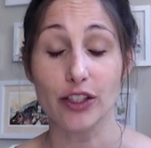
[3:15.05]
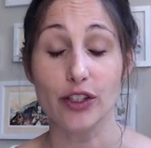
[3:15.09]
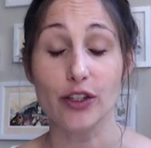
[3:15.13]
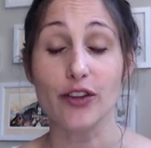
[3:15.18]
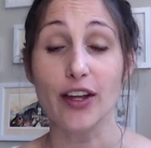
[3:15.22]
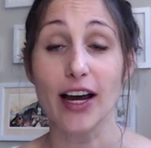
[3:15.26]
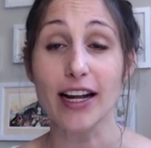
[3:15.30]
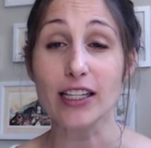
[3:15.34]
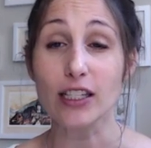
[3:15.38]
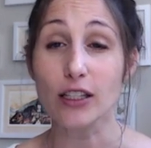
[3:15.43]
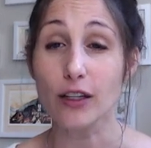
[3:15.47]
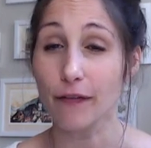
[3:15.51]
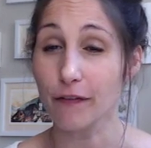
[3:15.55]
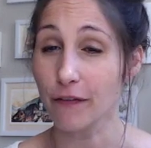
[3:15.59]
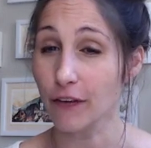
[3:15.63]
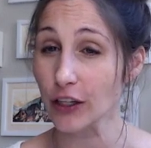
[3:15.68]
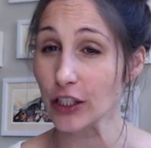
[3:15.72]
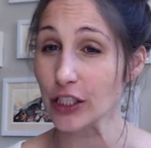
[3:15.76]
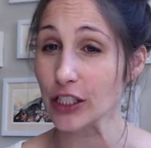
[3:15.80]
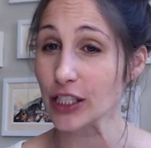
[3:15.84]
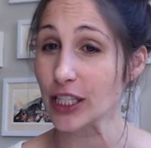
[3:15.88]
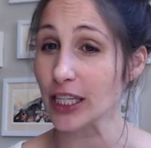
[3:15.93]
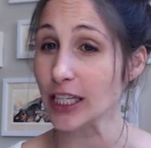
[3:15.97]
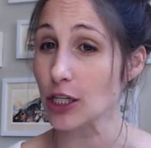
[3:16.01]
So that's the
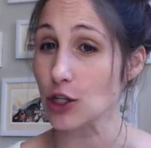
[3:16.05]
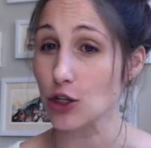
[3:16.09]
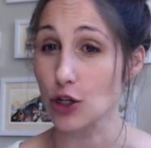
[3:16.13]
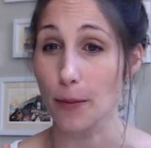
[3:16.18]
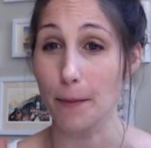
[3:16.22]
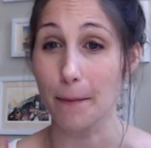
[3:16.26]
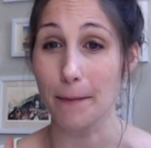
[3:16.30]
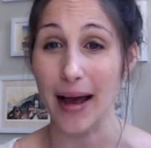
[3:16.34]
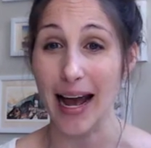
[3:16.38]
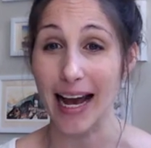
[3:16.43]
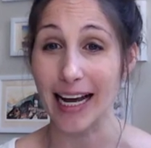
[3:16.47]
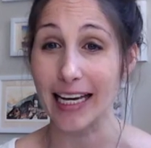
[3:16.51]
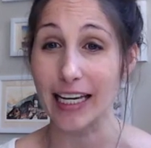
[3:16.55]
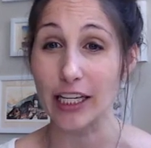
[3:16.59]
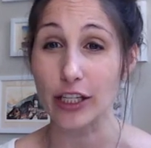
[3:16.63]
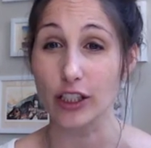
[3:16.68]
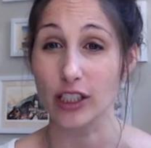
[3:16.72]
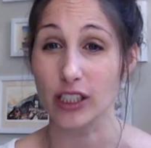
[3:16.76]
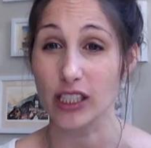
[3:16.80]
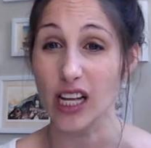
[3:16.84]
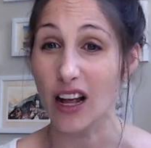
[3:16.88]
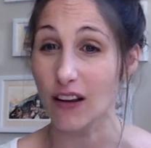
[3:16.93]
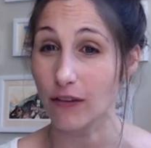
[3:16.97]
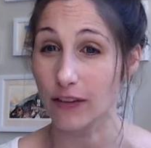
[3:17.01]
first thing, is you're backing
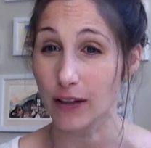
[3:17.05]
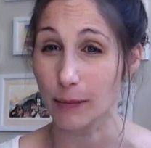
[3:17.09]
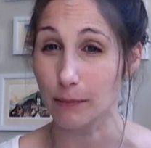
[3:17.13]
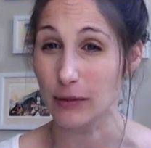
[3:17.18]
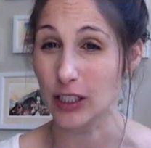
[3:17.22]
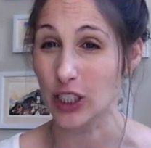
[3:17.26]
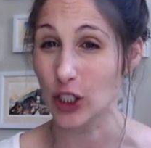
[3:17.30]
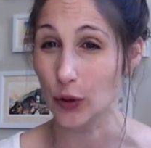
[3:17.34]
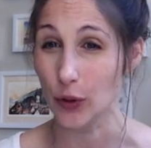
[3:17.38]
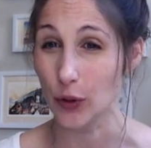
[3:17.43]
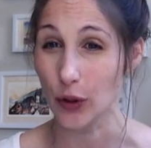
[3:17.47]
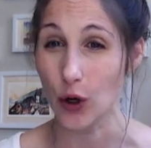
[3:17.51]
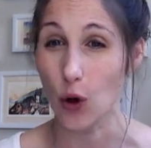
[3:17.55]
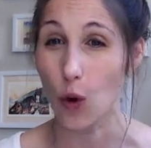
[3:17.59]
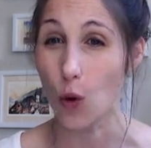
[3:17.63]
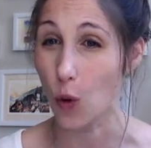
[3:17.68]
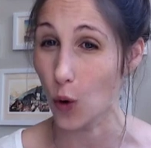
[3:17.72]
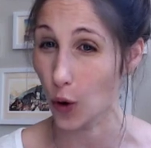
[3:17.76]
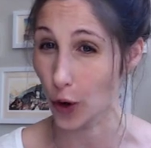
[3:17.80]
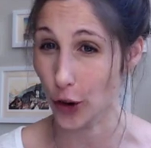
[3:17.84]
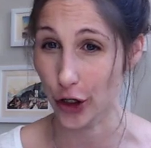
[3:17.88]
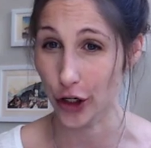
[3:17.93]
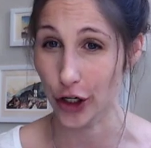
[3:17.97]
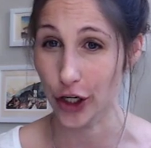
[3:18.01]
yourself up into a
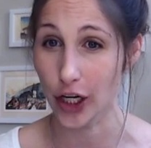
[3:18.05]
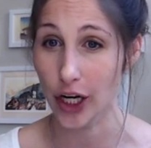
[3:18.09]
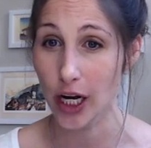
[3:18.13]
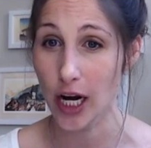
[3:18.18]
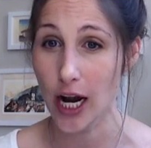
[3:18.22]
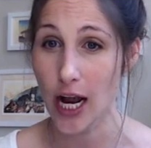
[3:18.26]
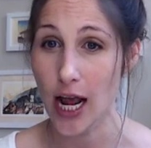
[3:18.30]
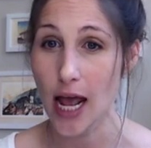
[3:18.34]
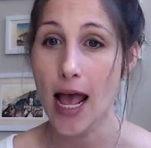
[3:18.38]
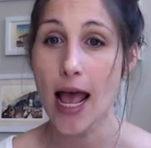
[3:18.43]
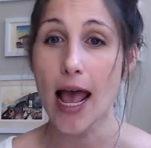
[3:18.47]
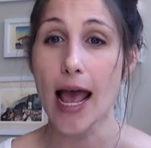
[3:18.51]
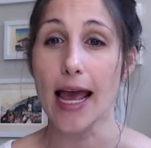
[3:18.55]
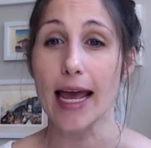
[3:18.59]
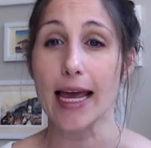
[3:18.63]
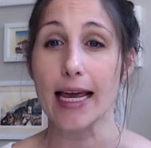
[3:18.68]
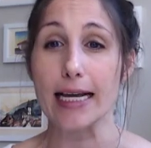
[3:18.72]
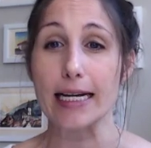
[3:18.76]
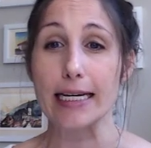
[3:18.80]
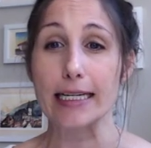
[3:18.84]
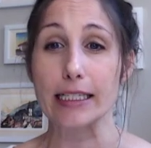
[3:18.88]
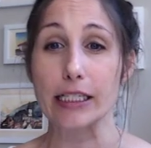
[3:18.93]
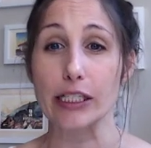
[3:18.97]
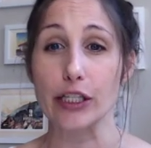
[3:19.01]
corner.
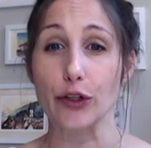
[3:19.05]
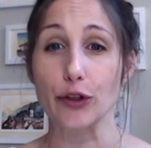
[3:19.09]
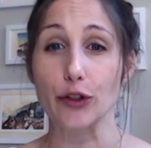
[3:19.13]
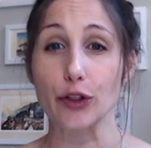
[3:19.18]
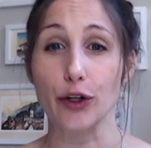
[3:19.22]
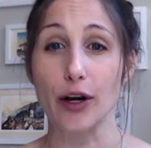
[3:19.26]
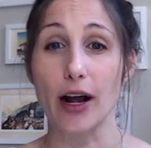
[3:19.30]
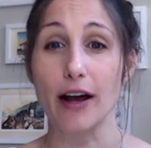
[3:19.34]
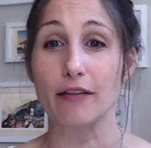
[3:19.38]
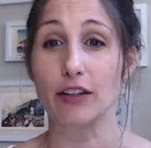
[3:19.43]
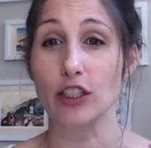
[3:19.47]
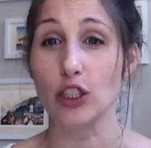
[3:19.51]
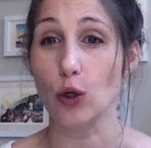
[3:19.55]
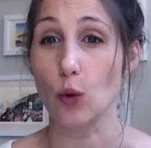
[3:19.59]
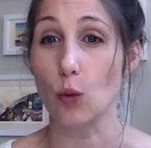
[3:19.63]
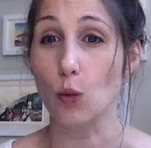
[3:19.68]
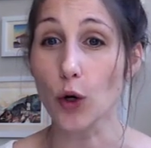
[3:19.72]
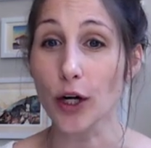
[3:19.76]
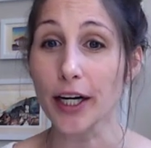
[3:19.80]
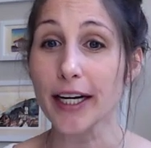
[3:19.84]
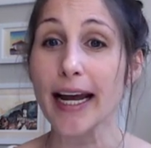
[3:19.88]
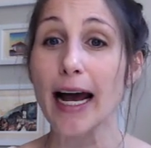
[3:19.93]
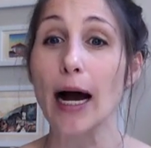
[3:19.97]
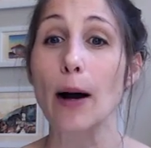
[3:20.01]
And so you're having to
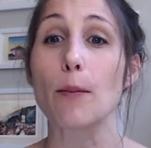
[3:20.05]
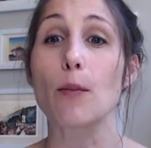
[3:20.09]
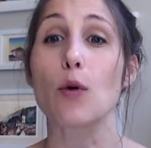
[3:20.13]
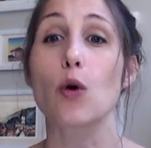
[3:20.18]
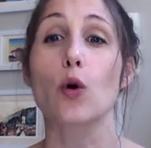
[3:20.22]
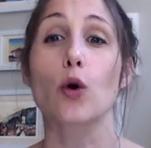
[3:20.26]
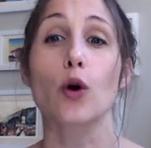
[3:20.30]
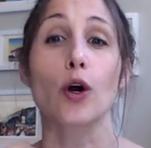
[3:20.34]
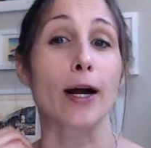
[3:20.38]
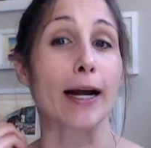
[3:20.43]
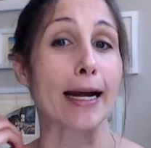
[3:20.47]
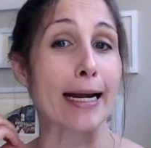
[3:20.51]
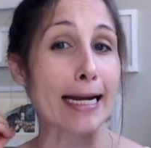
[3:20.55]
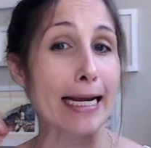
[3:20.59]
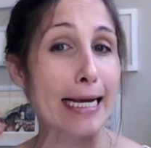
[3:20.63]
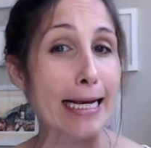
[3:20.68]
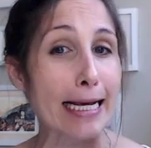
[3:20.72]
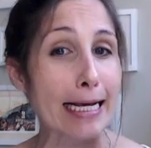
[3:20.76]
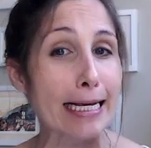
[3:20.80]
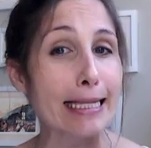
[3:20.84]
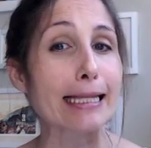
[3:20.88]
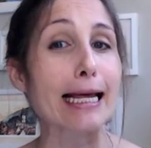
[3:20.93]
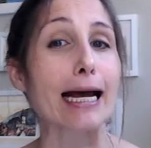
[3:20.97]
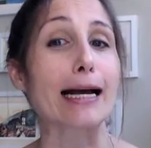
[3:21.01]
work out more and
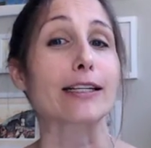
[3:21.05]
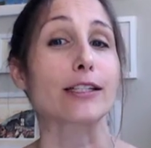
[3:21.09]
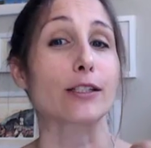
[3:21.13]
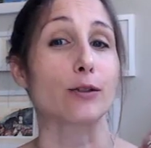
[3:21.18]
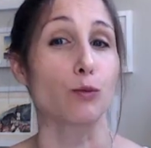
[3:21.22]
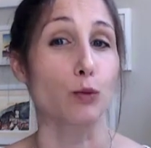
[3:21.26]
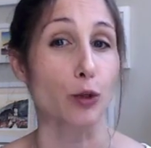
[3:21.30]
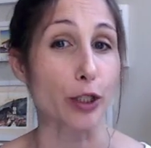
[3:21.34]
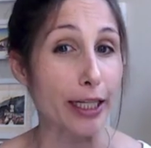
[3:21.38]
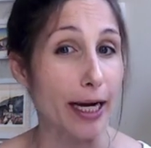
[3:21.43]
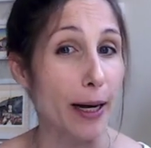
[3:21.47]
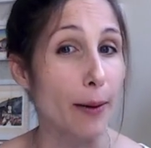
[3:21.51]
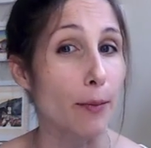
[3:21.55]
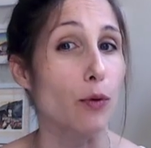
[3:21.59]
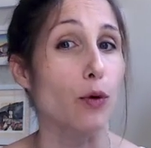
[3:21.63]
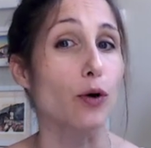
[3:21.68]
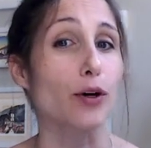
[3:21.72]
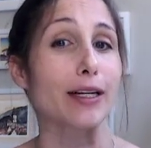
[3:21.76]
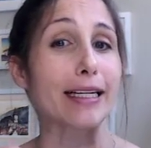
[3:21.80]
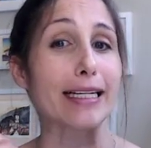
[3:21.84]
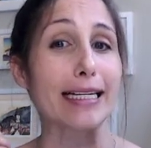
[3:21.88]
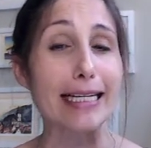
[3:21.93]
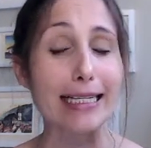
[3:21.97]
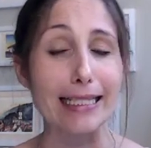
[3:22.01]
eat less and work out more
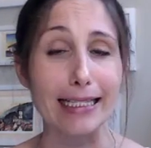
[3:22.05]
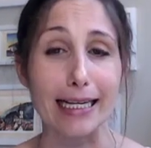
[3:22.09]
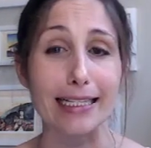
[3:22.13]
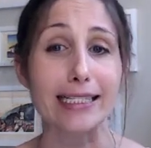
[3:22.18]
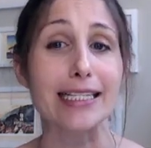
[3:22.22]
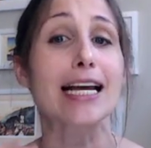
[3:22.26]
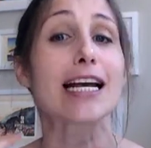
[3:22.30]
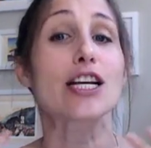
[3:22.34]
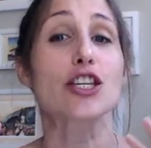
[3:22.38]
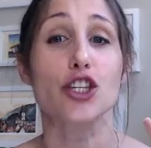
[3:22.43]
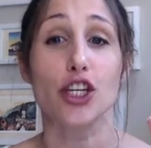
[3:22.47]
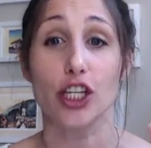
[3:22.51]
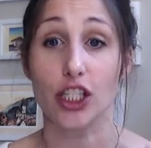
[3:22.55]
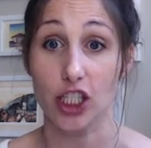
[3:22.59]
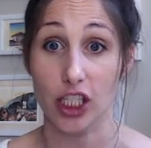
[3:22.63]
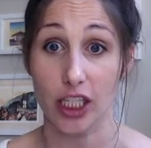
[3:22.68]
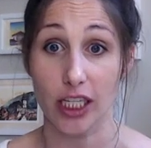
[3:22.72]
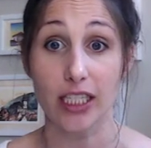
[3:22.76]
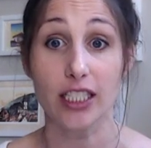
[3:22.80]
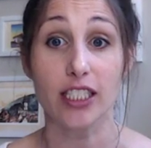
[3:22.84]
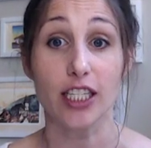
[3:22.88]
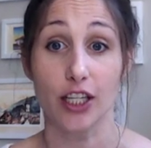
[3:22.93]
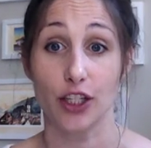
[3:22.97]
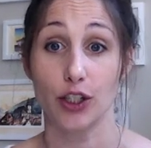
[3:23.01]
and eat less just to
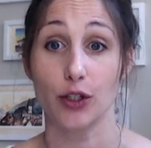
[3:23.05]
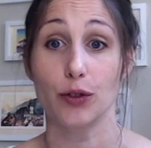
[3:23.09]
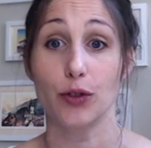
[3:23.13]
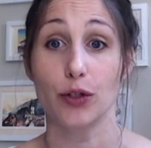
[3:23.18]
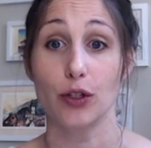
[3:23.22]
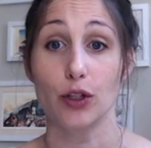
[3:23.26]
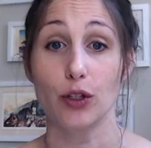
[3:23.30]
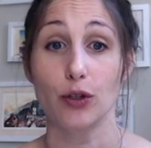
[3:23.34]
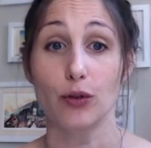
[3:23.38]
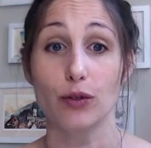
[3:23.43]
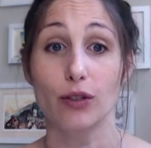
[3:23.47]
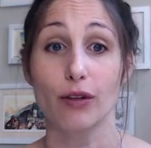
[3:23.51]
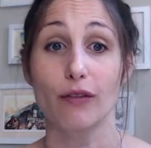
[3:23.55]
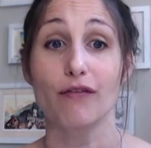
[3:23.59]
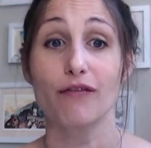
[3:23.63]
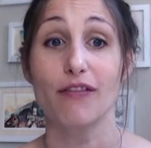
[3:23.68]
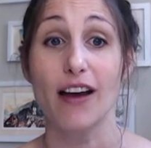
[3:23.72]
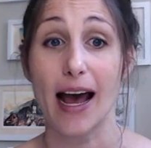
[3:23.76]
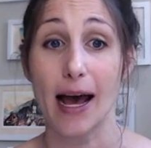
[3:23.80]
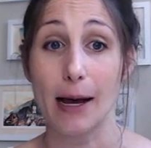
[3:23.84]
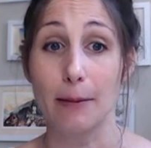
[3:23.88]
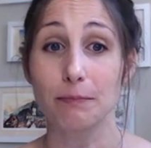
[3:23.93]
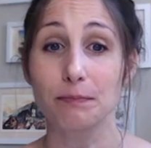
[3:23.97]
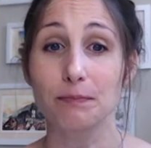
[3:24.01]
continue to lose
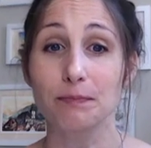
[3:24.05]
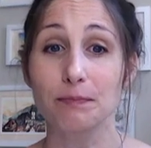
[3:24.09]
fat.